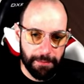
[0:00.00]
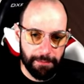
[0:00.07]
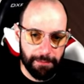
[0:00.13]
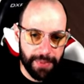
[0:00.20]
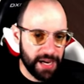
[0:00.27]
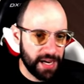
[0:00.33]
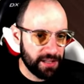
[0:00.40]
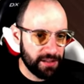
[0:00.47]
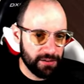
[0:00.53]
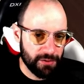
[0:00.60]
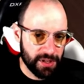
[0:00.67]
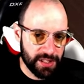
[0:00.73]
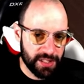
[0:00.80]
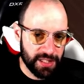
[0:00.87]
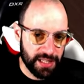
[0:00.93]
But you
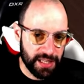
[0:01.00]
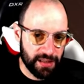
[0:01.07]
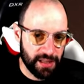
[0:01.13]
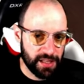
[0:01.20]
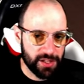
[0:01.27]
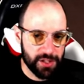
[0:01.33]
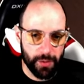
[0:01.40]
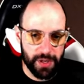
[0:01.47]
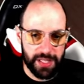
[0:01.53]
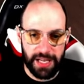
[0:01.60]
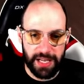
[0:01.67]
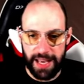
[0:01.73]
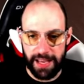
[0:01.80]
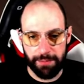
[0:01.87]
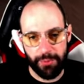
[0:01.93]
can see that it's so easy,
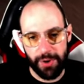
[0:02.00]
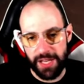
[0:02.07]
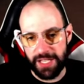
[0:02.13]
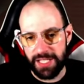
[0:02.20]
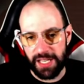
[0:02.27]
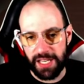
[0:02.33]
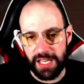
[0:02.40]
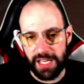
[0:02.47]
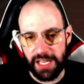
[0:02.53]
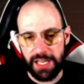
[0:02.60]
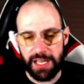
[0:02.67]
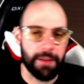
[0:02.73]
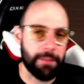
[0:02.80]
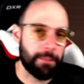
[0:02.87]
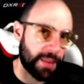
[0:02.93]
like pressing
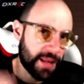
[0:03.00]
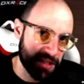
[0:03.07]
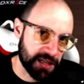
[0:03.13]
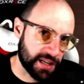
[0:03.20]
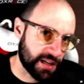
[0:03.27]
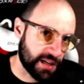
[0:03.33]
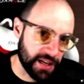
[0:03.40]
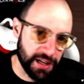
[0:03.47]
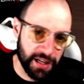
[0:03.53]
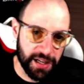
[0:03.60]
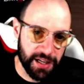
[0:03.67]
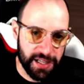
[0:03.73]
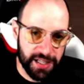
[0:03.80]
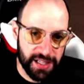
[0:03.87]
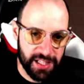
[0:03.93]
E and placing
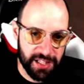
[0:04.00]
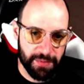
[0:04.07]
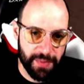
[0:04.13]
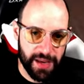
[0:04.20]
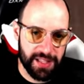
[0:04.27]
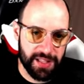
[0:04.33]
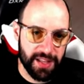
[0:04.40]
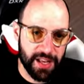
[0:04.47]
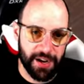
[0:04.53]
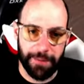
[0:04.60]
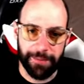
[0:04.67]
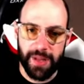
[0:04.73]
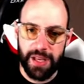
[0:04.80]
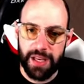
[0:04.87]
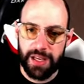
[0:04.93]
uh, a space there.
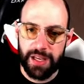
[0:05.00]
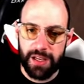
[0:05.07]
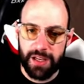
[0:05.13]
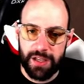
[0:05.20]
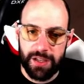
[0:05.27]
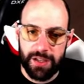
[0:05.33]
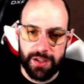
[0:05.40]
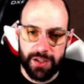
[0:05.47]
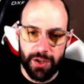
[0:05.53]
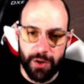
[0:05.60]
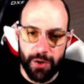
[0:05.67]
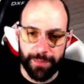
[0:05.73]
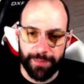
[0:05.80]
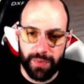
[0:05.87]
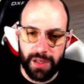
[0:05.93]

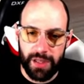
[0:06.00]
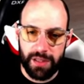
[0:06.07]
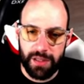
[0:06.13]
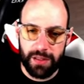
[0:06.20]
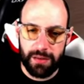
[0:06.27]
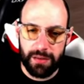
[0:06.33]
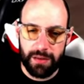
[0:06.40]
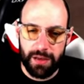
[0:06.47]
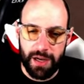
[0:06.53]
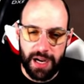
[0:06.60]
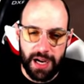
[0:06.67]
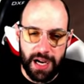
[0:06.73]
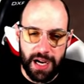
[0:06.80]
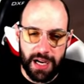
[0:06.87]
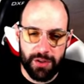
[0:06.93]
So
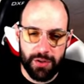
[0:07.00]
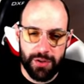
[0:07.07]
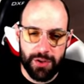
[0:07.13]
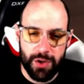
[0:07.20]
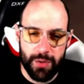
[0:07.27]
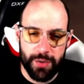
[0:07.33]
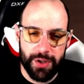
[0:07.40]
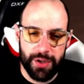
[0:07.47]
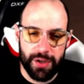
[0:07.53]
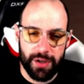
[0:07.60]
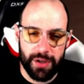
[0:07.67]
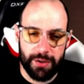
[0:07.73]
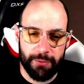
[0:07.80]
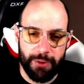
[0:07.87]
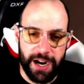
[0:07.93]
I don't know
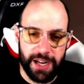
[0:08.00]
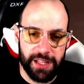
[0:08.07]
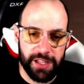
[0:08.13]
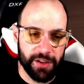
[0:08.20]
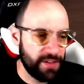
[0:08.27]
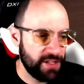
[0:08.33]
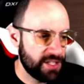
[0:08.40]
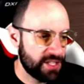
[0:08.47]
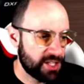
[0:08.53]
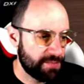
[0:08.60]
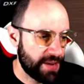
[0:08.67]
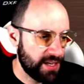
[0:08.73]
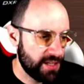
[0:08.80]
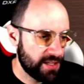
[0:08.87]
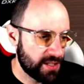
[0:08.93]
the variety of this
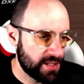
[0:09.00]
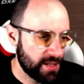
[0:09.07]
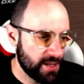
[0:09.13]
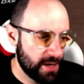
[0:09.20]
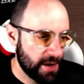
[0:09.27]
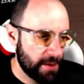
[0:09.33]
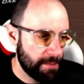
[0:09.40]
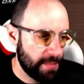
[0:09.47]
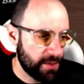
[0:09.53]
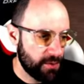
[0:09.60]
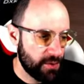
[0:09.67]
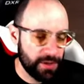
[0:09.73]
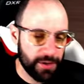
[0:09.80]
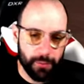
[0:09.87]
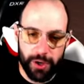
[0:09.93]
space, but
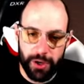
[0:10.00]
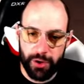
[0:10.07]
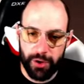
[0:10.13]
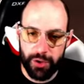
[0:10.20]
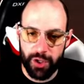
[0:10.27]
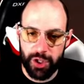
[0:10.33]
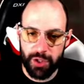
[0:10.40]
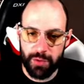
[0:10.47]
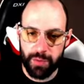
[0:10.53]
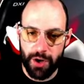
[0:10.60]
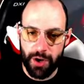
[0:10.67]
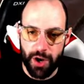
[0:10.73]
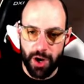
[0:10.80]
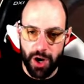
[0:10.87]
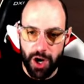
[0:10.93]
we, we're going to
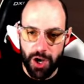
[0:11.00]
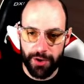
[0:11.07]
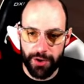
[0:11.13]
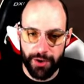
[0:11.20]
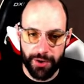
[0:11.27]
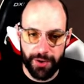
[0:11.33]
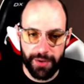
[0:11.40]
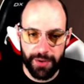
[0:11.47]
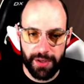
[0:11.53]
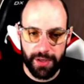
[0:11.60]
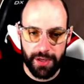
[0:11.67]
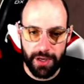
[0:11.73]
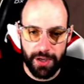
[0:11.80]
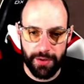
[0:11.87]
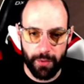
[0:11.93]
explore other,
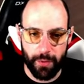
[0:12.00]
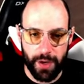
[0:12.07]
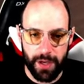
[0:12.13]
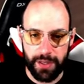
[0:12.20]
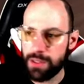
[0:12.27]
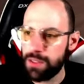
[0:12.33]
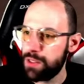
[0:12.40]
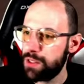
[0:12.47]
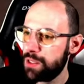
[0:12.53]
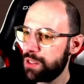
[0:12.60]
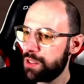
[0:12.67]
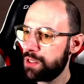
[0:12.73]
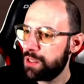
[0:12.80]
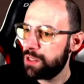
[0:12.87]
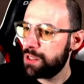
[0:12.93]
other ones.
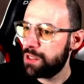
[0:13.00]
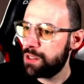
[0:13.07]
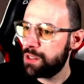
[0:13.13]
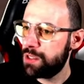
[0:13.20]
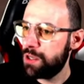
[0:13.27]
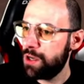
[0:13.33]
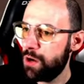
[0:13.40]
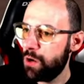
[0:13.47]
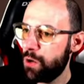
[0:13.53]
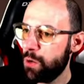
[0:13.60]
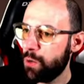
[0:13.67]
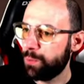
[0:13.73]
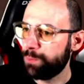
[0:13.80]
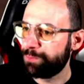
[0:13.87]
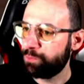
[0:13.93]

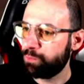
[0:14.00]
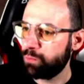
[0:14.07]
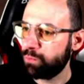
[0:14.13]
So